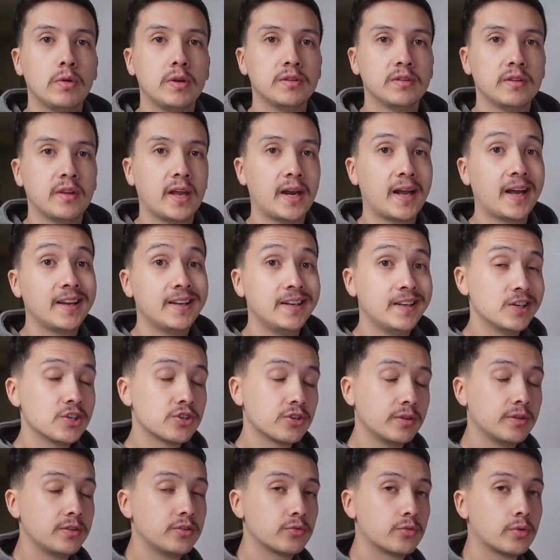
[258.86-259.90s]
reason that I
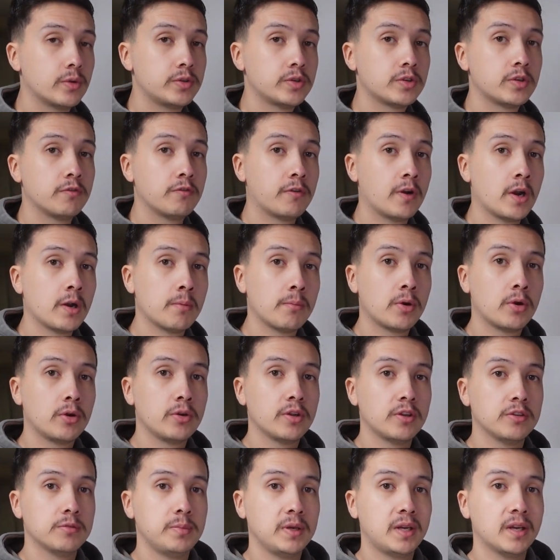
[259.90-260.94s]
initially switched to
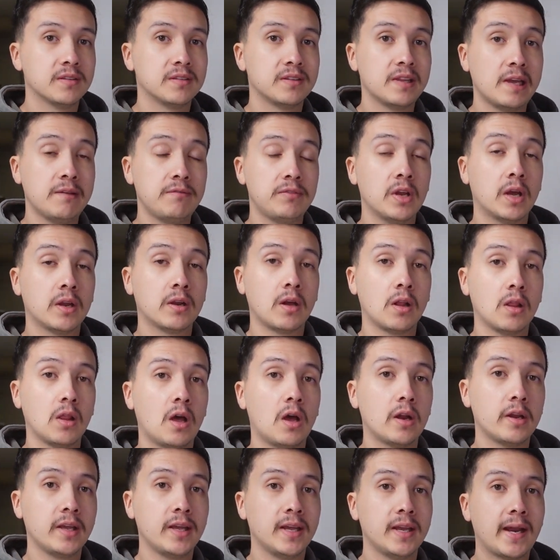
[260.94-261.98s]
Firebird is because they've done a
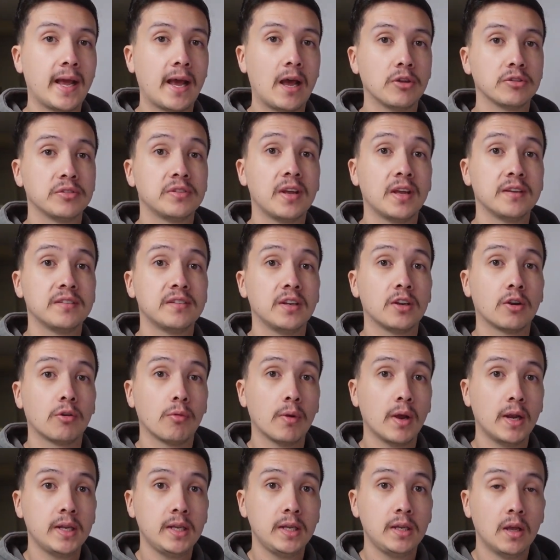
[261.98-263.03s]
lot of in-house testing
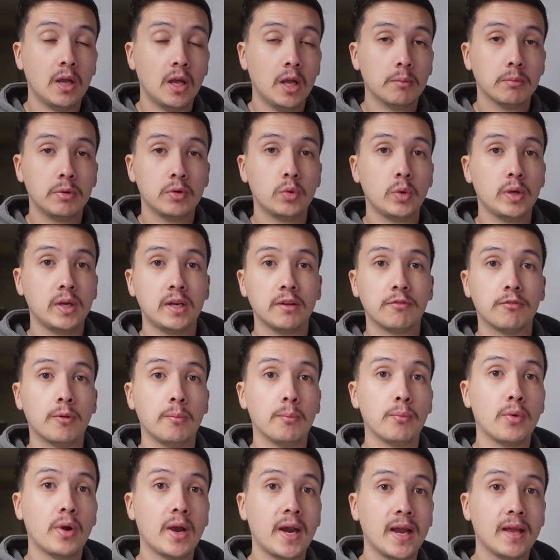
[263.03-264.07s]
already between
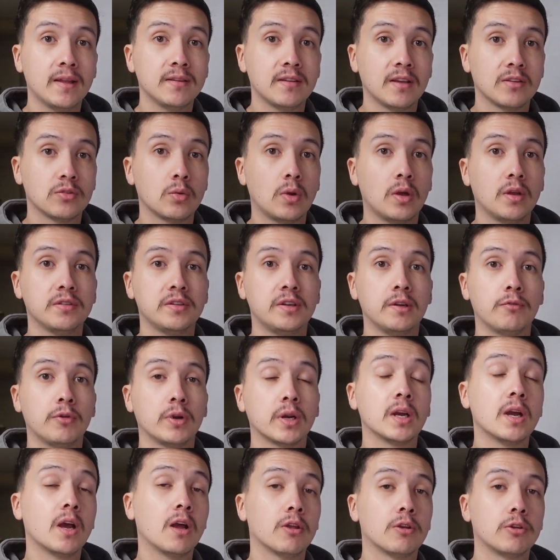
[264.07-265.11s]
different brands as well as
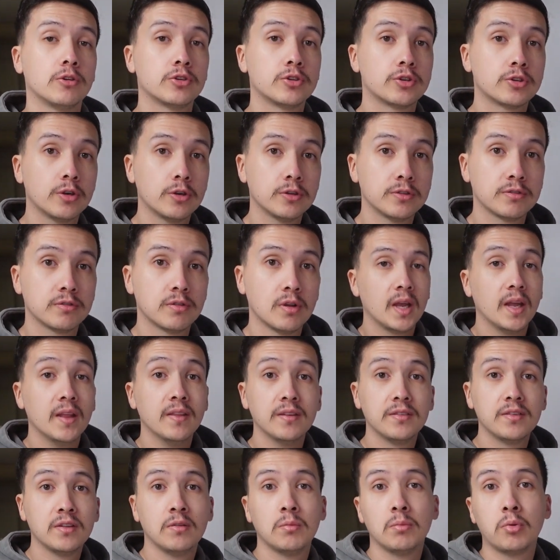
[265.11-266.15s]
different color shirts. And
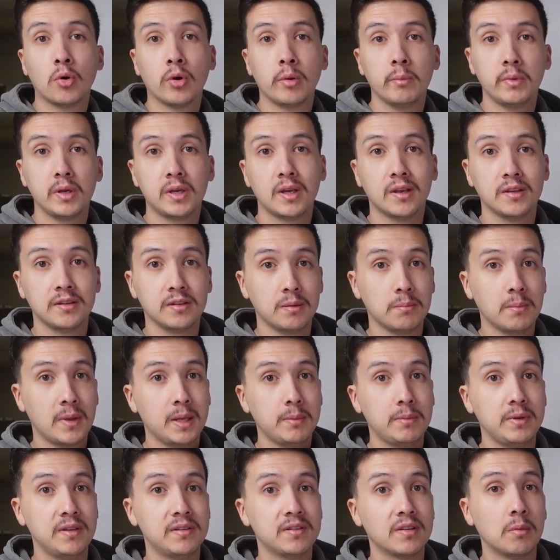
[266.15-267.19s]
this is important because it may
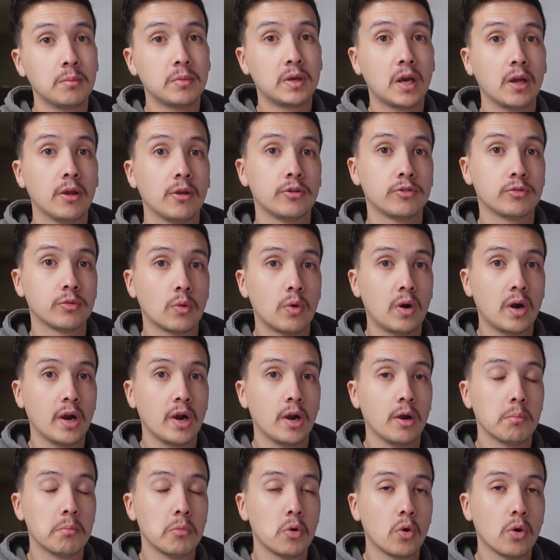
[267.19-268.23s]
be some colors
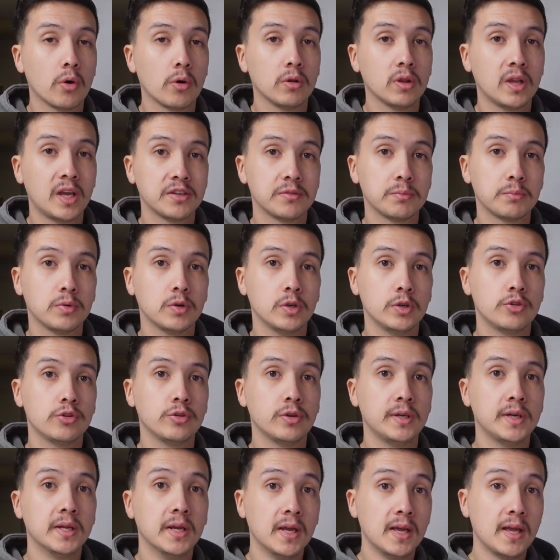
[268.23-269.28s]
require more or less
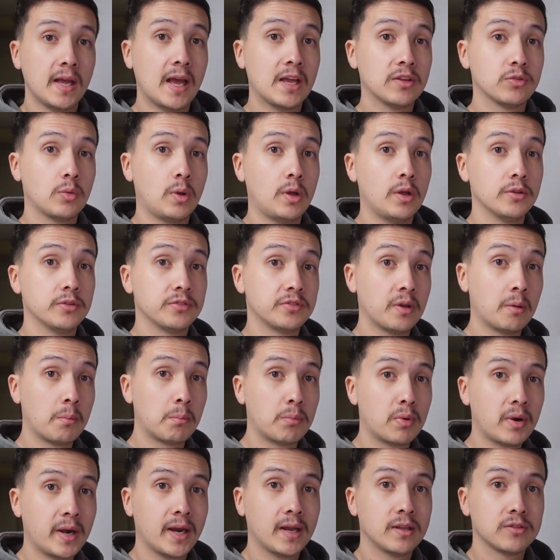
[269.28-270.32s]
Pretreat, as well as some
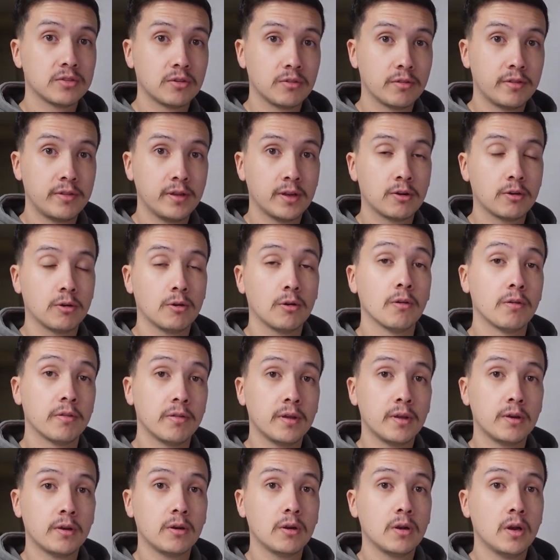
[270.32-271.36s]
brands are thicker or
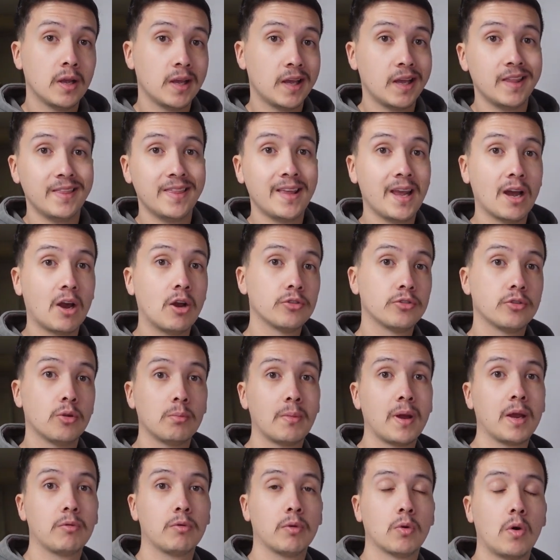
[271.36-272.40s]
thinner, and they also
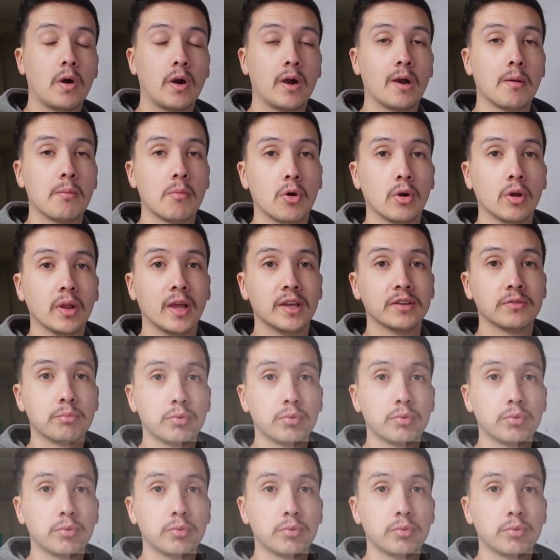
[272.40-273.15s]
might require more or less